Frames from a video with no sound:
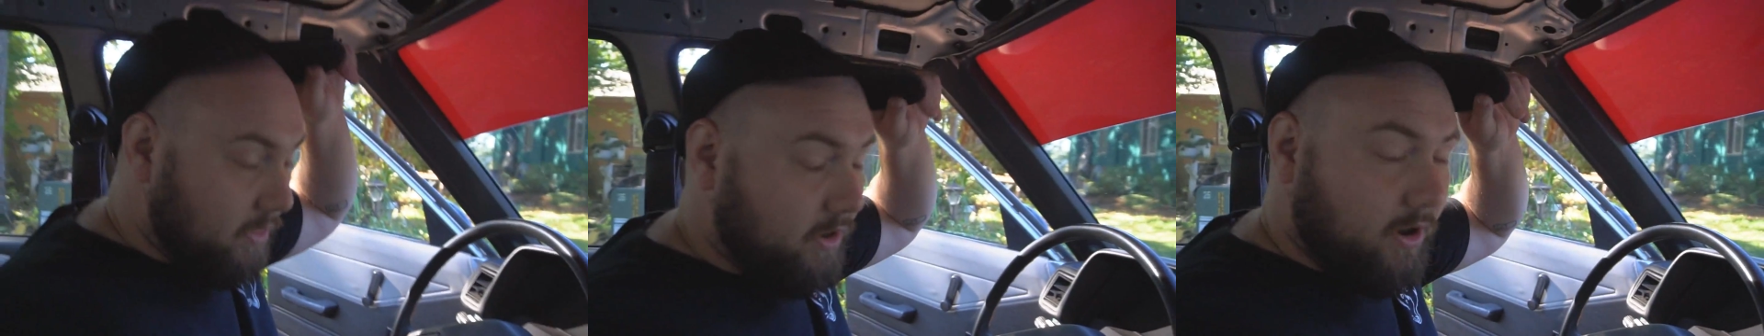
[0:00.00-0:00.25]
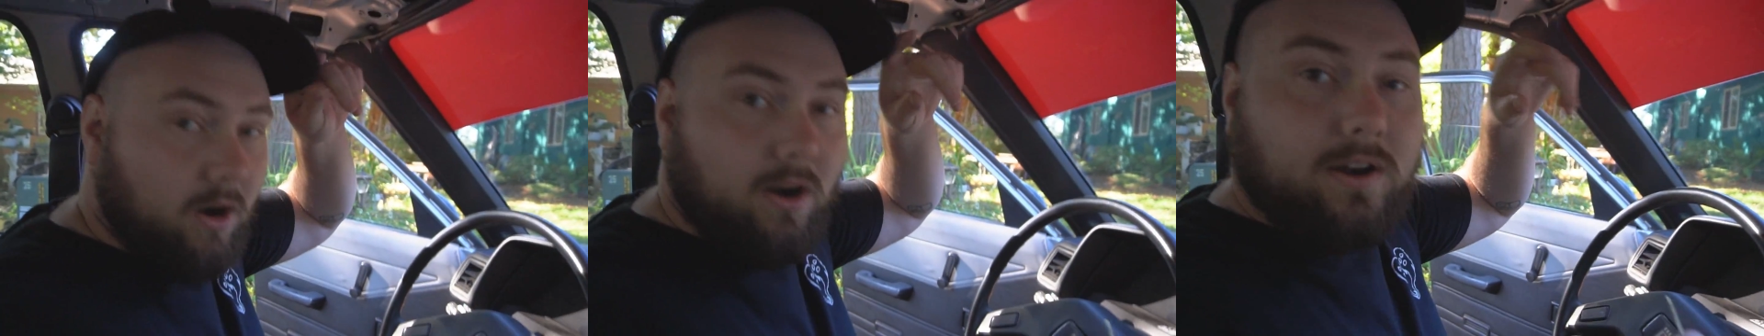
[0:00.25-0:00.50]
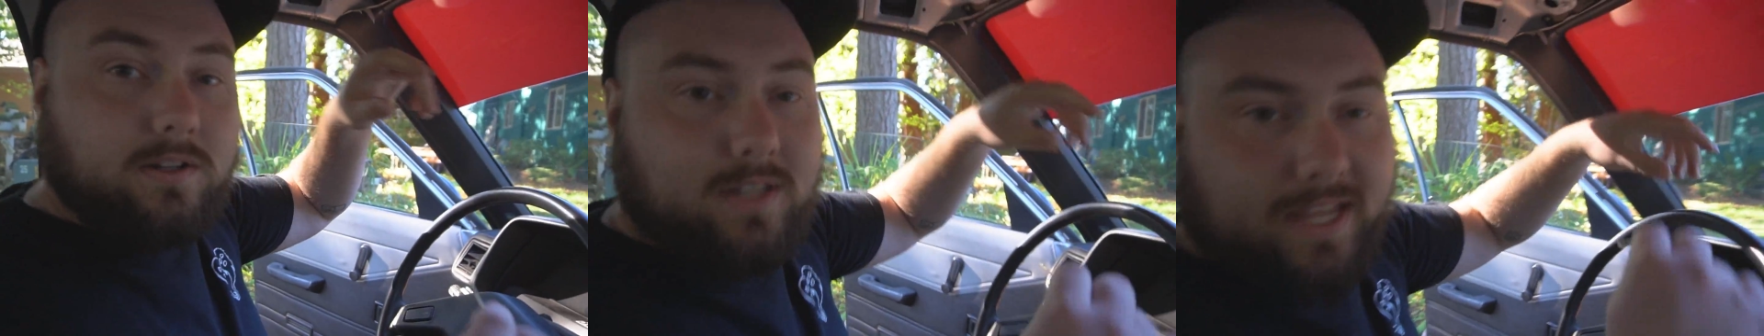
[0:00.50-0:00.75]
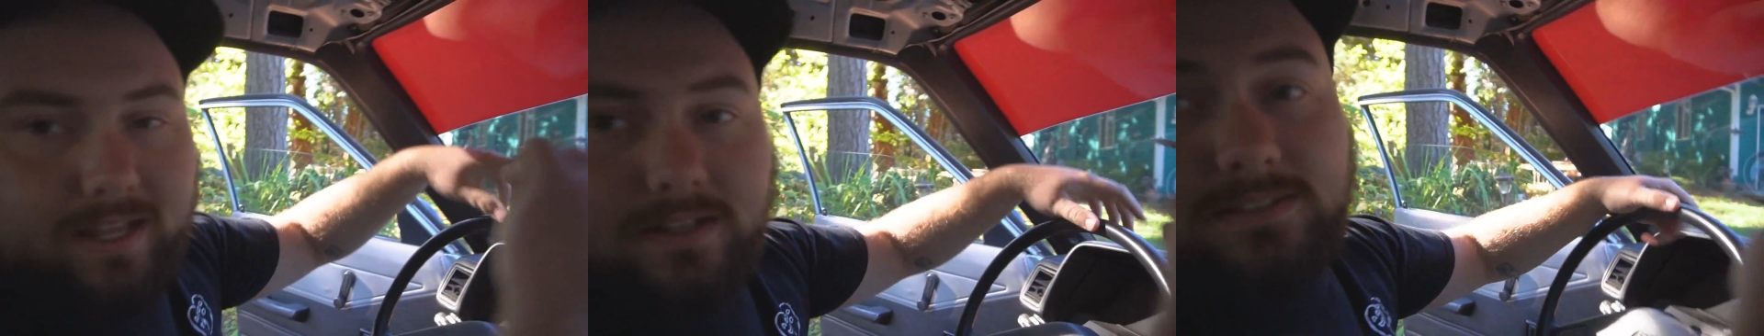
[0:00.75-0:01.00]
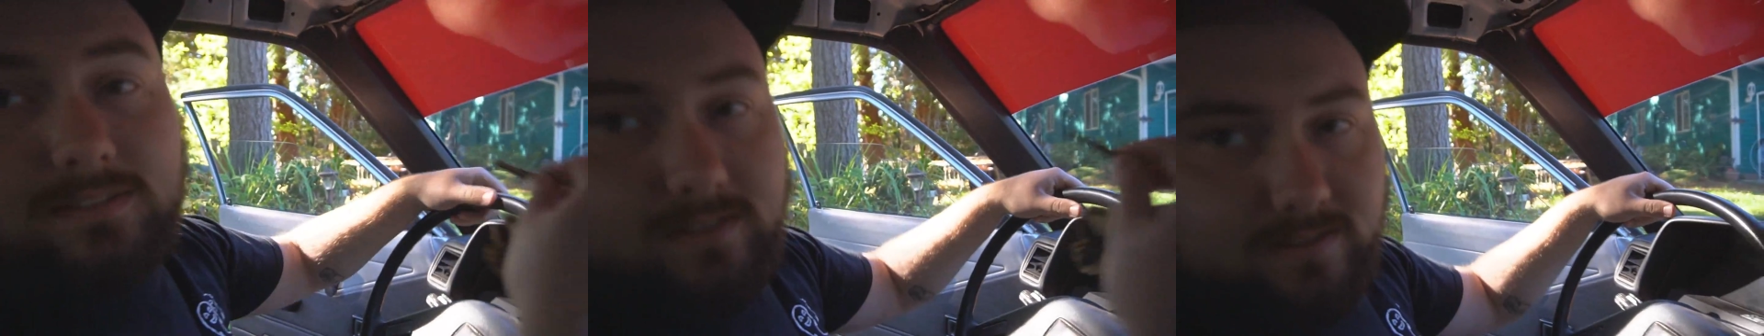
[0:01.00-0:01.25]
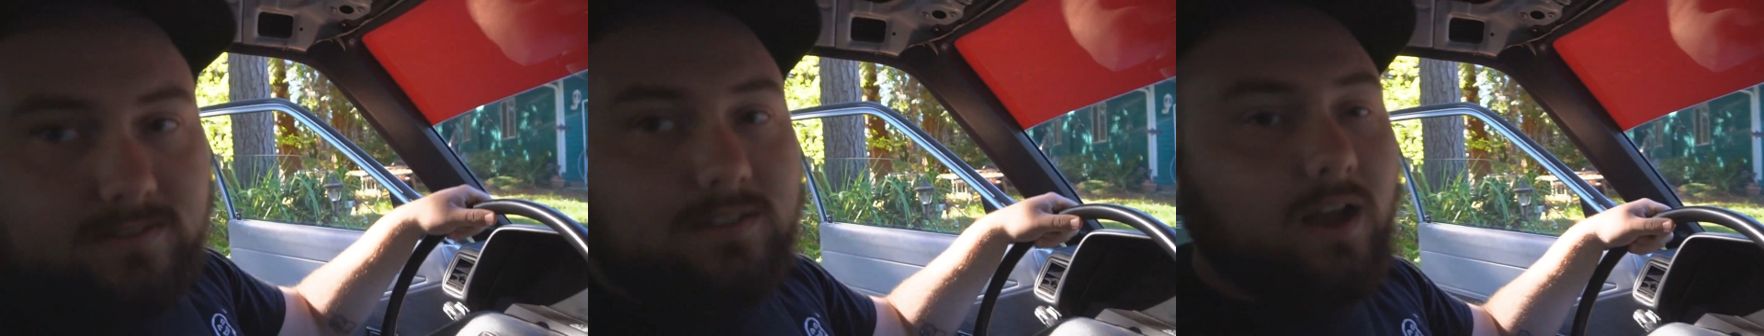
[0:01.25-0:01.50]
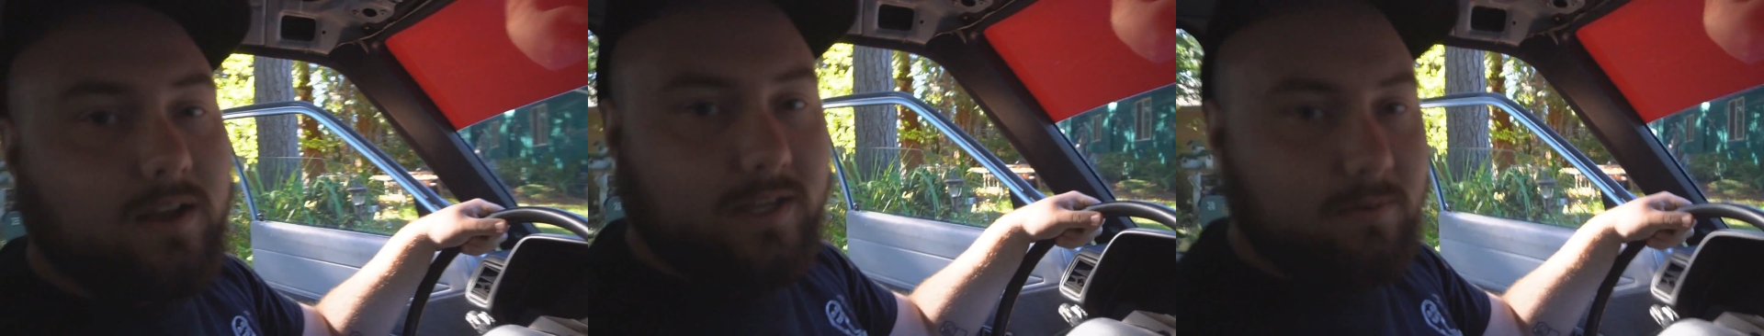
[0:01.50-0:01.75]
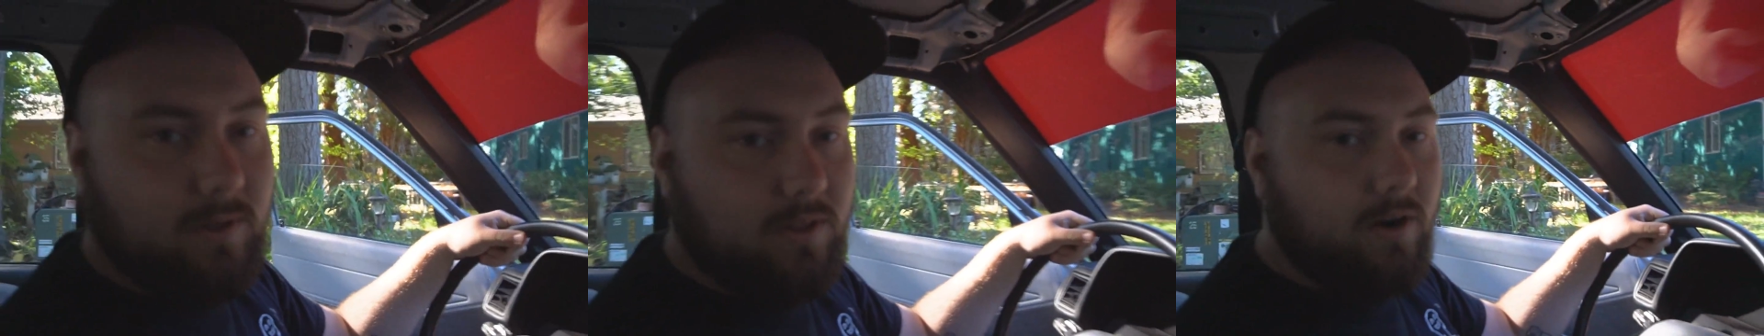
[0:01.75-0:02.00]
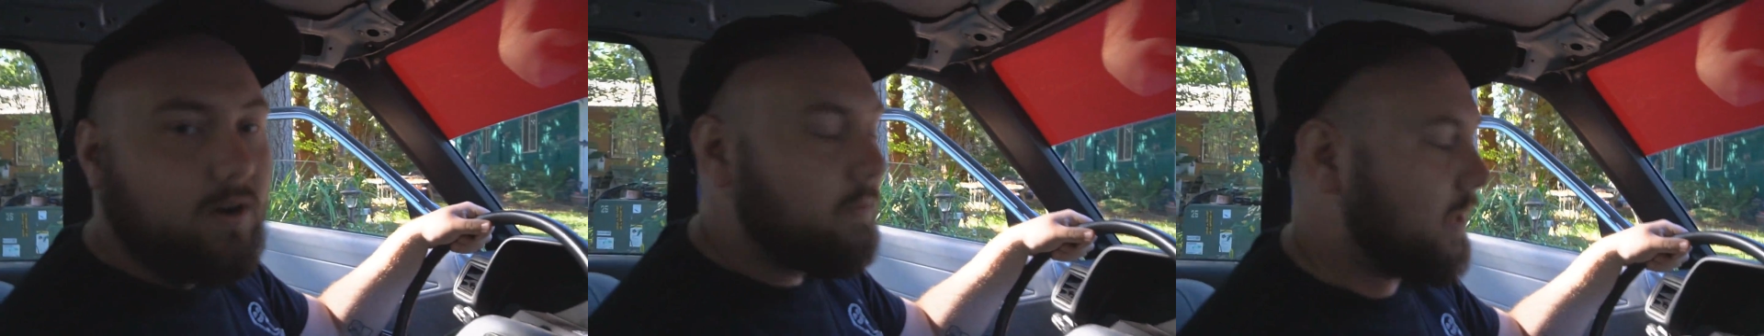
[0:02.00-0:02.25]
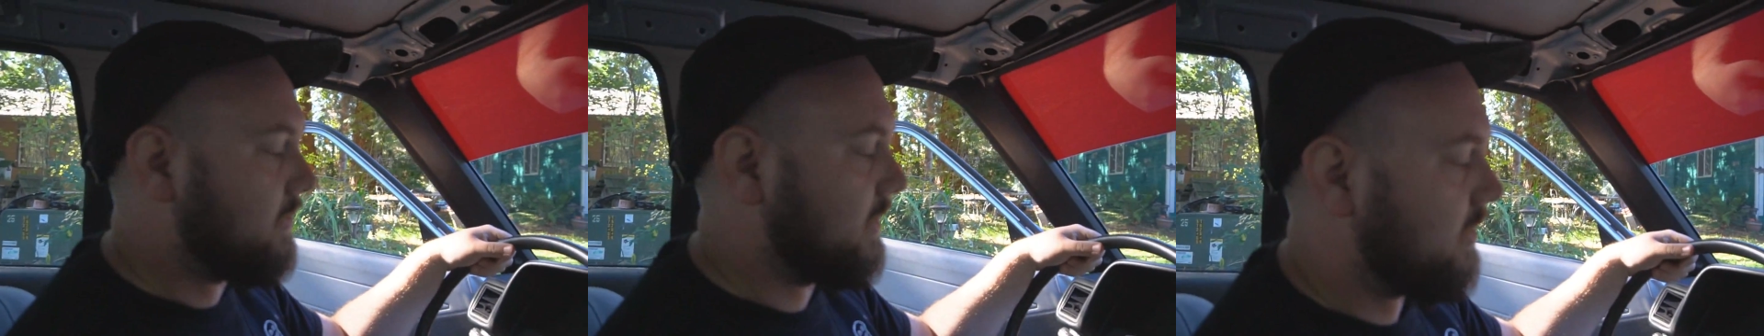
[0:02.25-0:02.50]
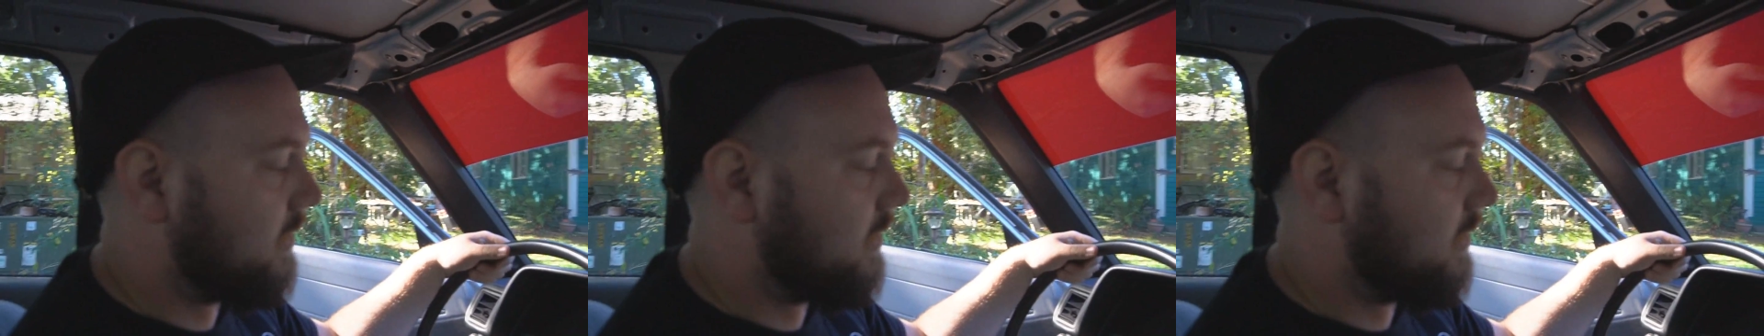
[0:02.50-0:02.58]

with her and like talking with her about the